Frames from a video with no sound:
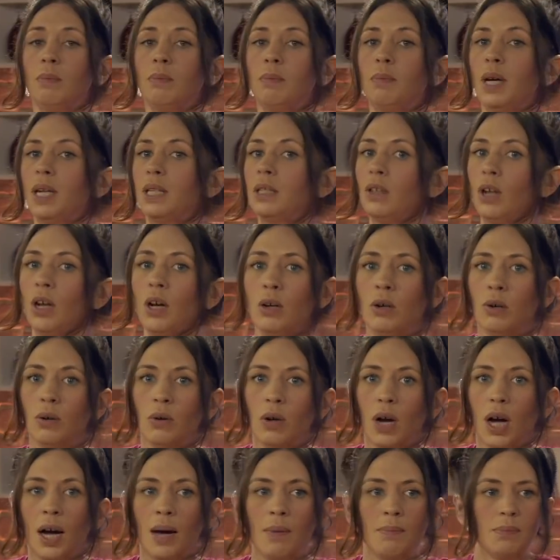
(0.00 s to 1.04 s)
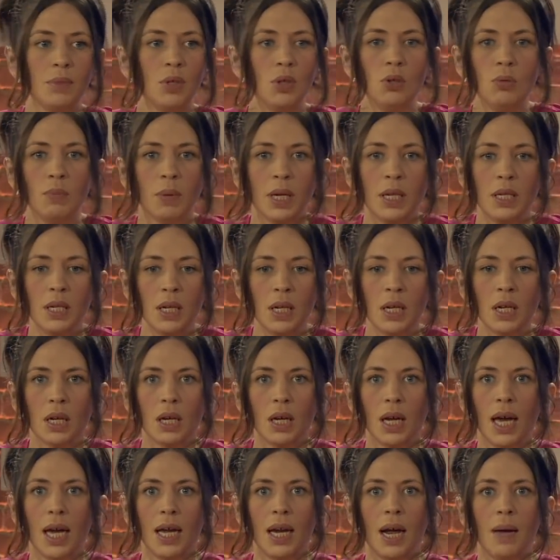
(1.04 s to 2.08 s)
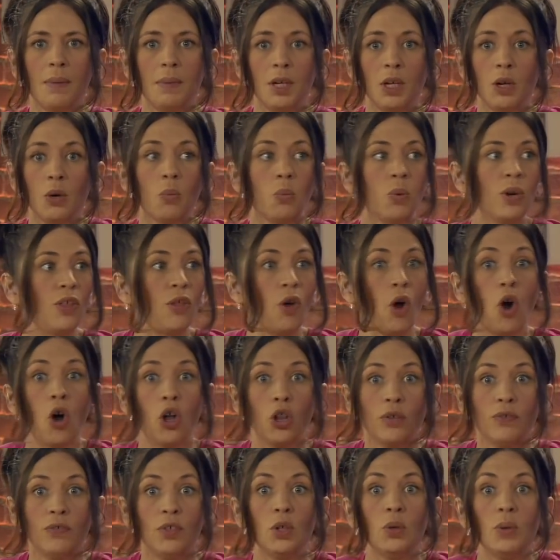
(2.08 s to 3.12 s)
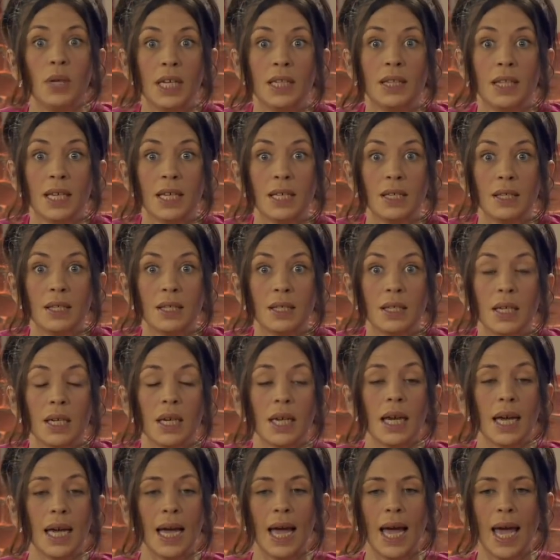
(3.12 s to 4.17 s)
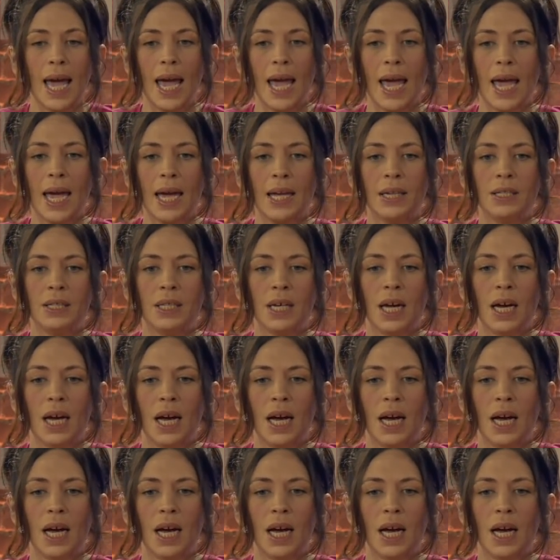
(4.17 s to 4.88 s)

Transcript: but no, I'm human, and I'm here with all of you in this. And